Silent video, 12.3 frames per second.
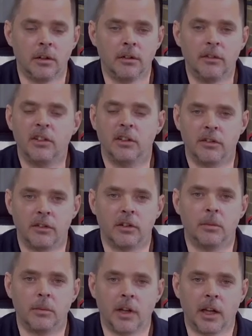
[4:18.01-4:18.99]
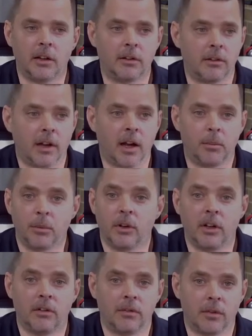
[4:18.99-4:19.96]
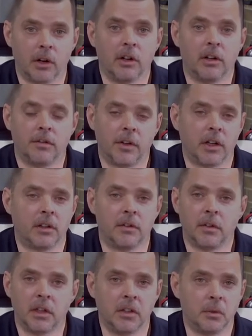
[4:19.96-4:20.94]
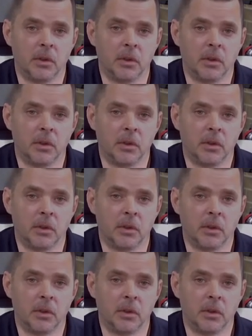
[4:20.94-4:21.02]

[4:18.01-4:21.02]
system that operates very effectively.